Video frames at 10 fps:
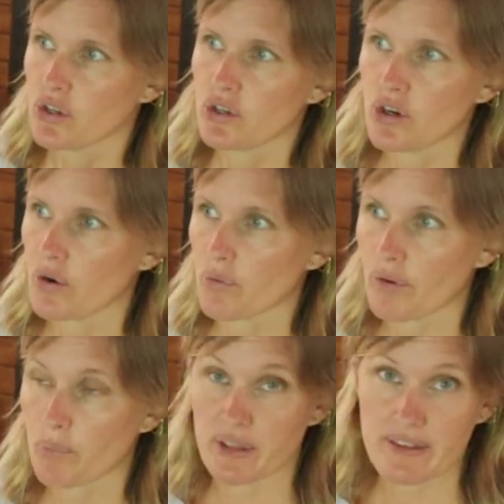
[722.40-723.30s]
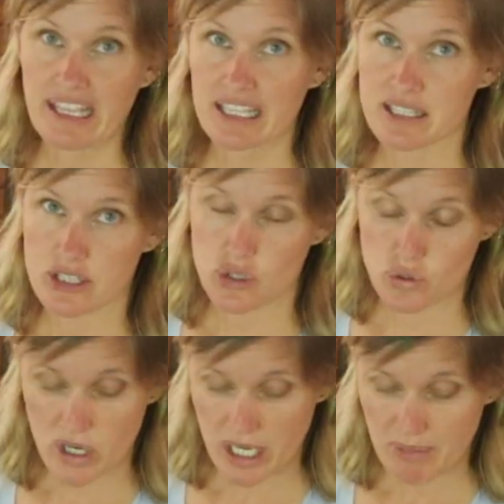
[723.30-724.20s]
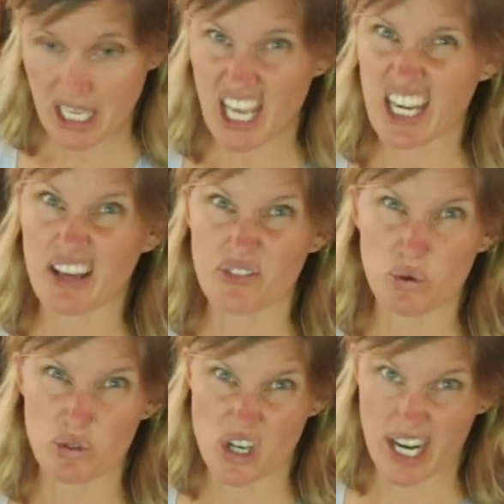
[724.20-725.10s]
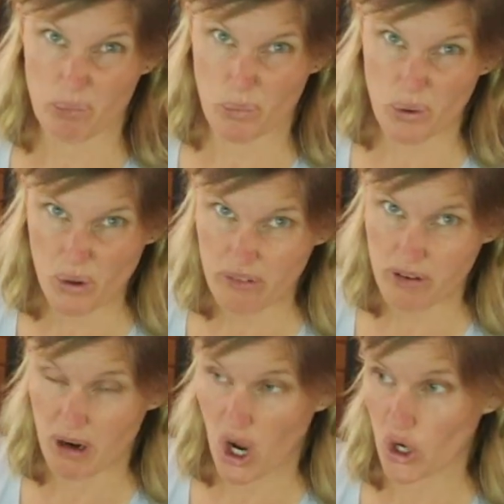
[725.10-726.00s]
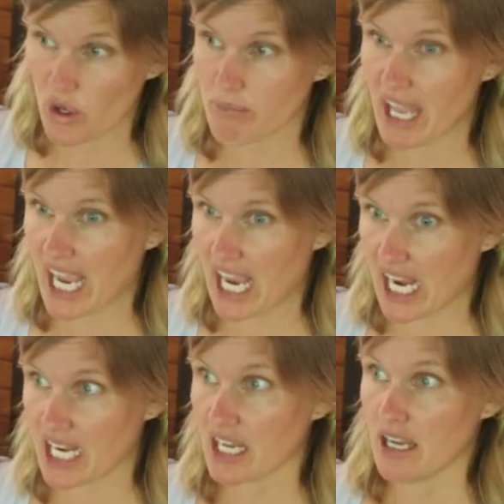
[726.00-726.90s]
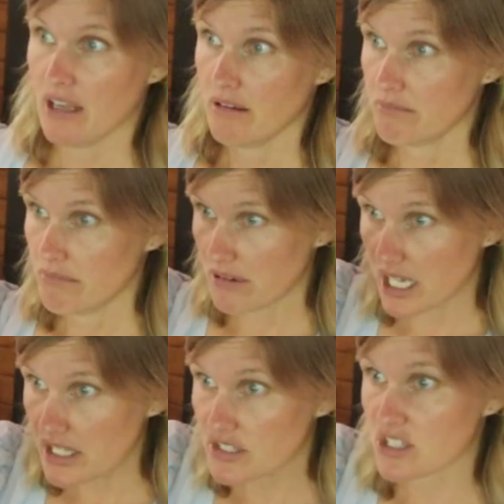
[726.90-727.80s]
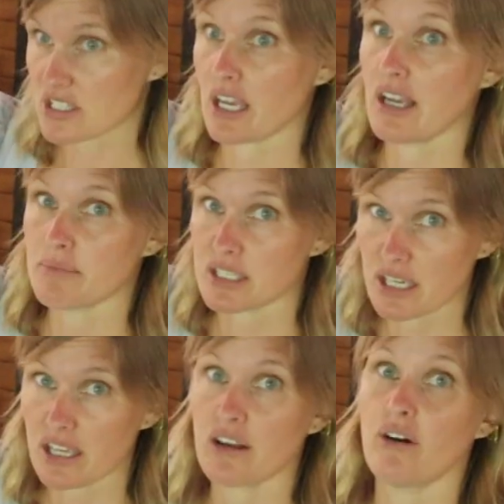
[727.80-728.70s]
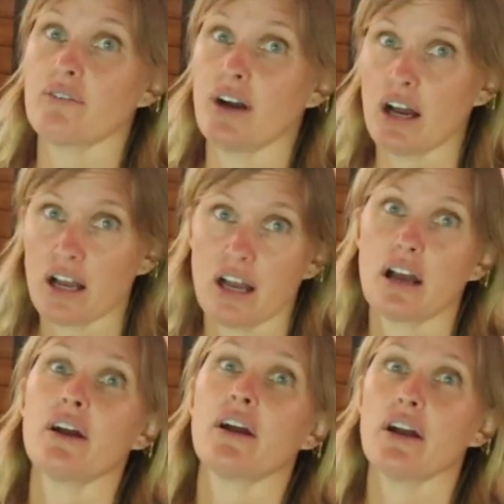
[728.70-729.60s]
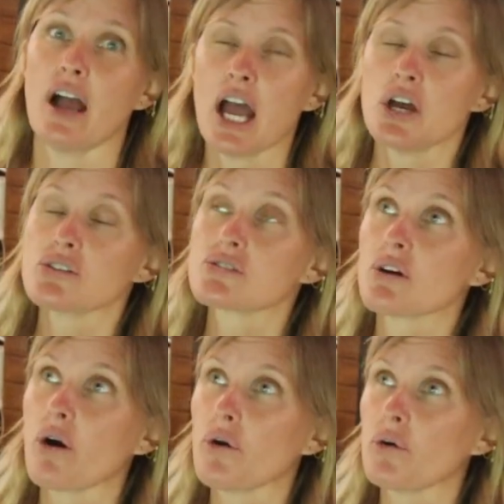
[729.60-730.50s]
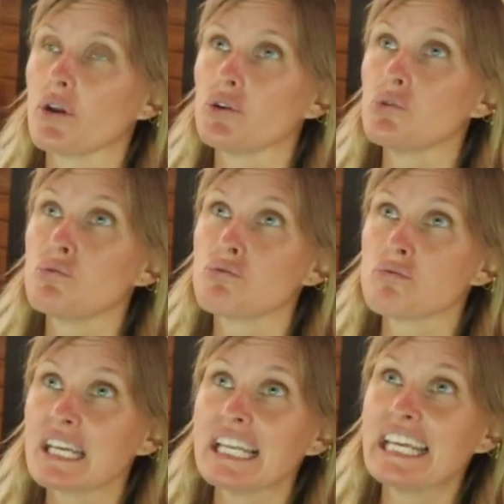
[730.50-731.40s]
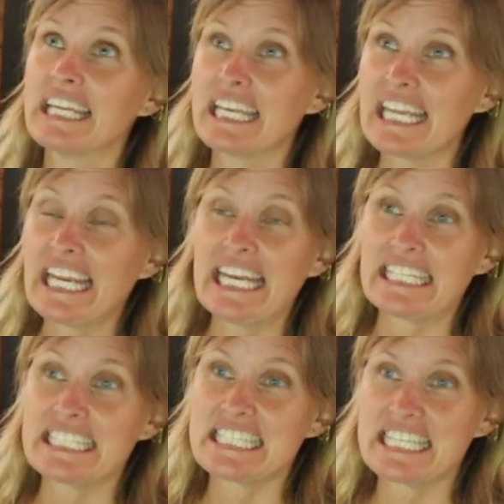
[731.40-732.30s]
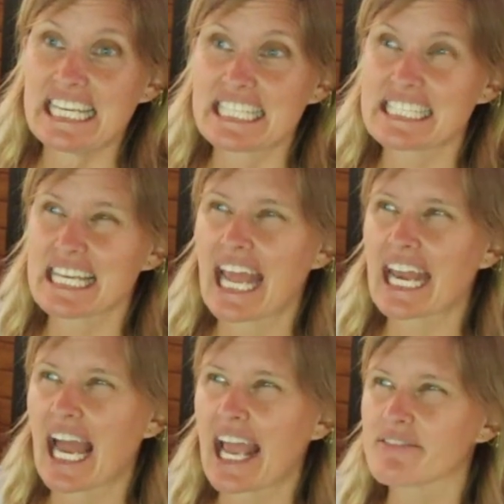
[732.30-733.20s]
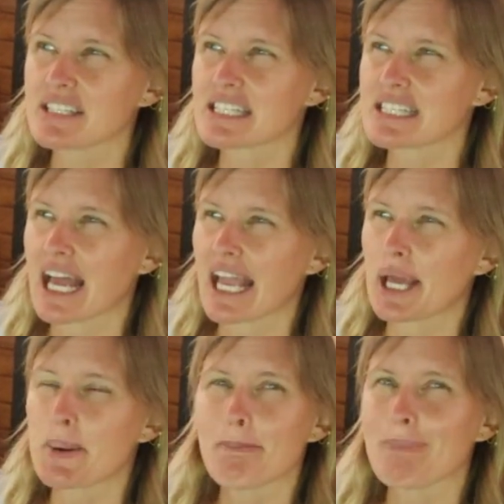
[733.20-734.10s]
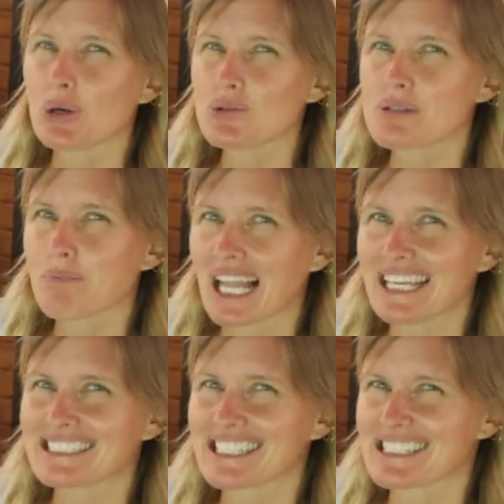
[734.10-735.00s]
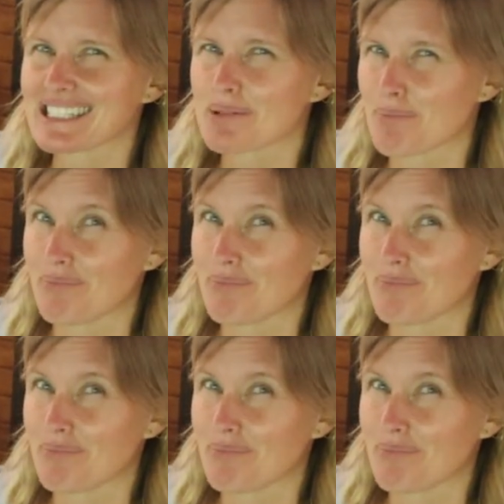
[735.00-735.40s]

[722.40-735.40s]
you know, when the kids are streaming, and if you're trying to work from home, and it just keeps ticking over. So you really need to test it, and I have to say, in most places it